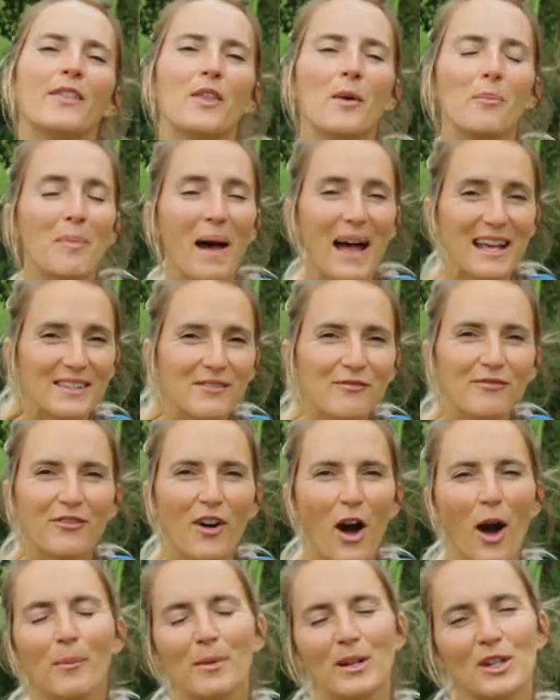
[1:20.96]
that peasant
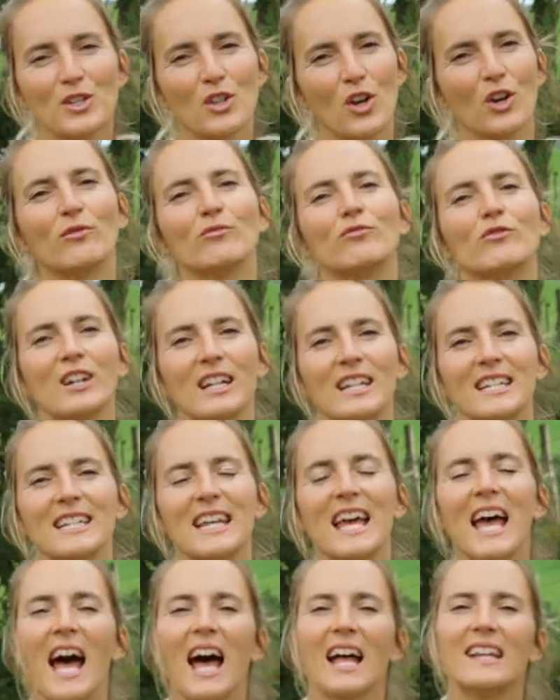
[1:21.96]
farmer John Ridd
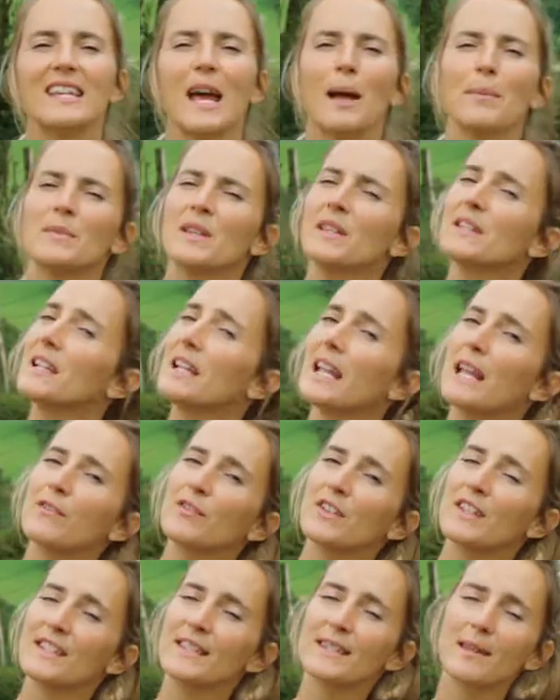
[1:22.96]
attempted to
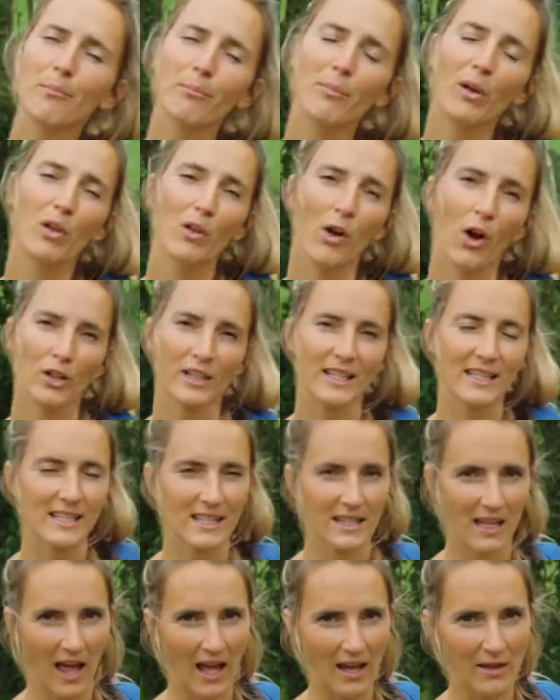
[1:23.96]
live a simple,
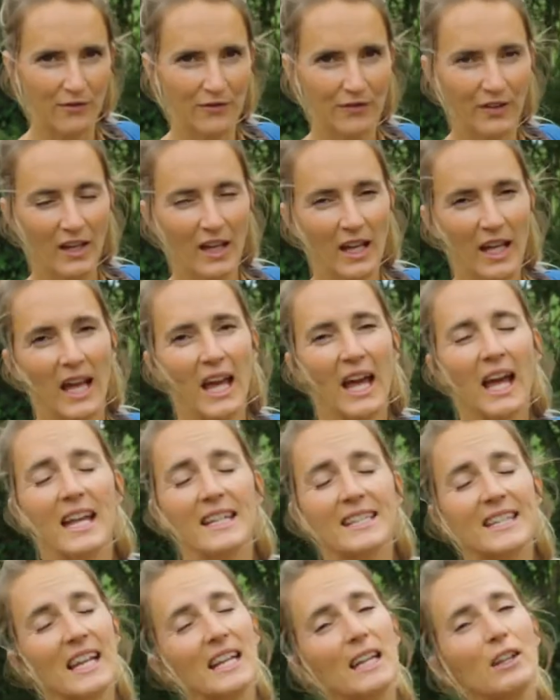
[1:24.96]
honest life
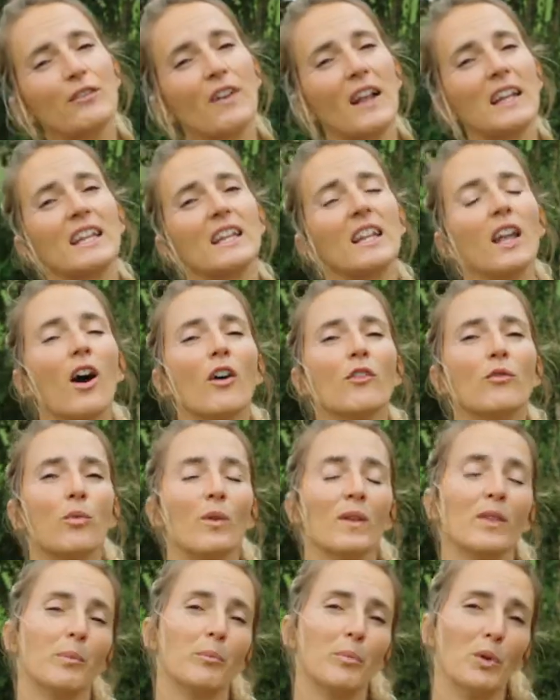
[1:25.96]
until he fell in love
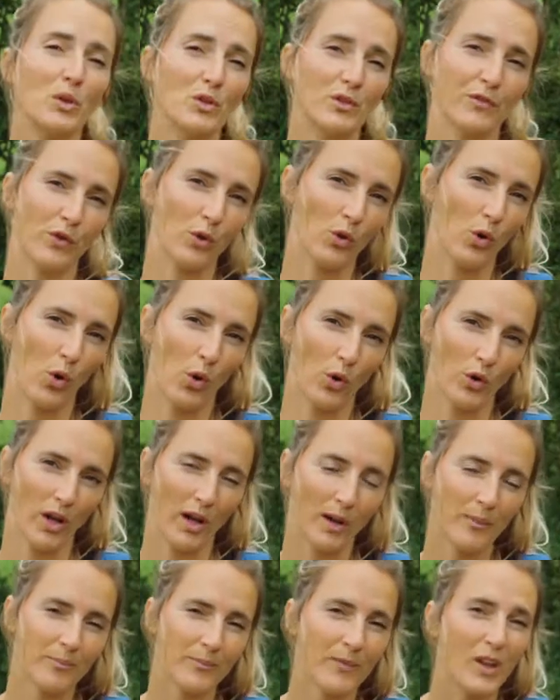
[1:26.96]
with the beautiful
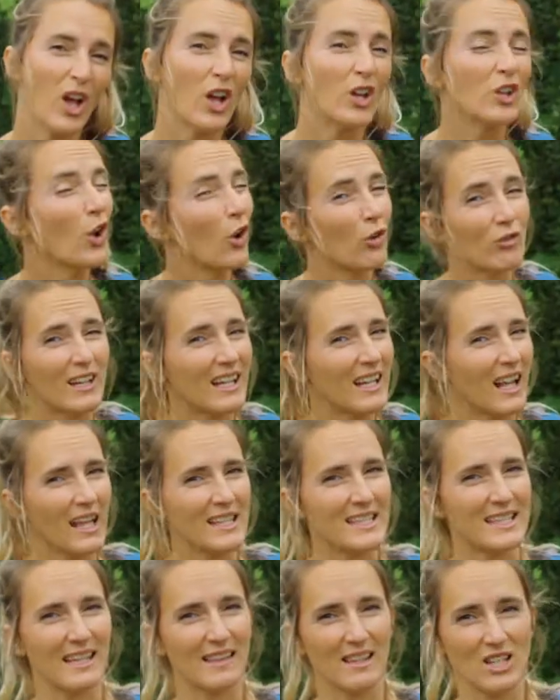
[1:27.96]
Lorna, not
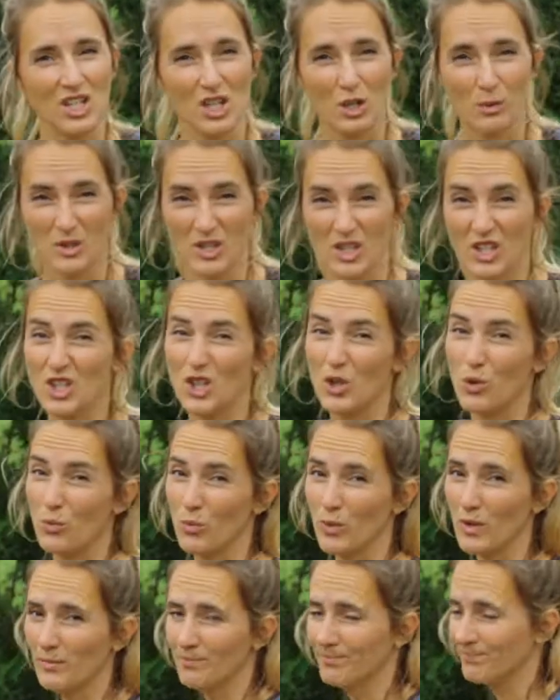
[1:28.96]
realising that she was a
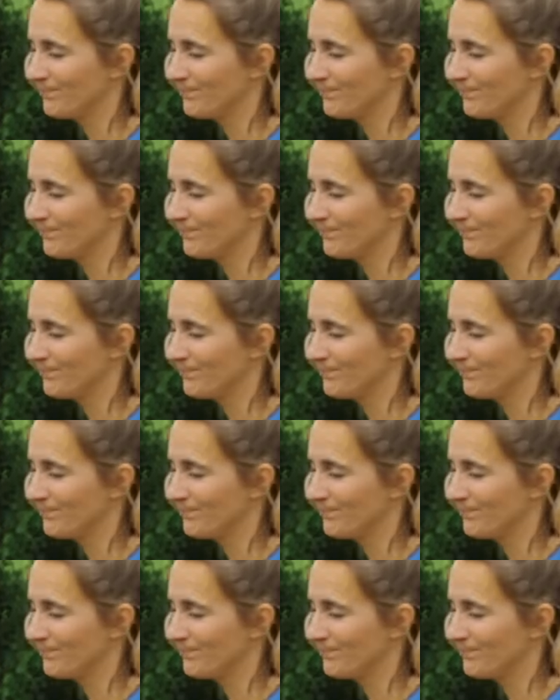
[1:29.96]
Doone.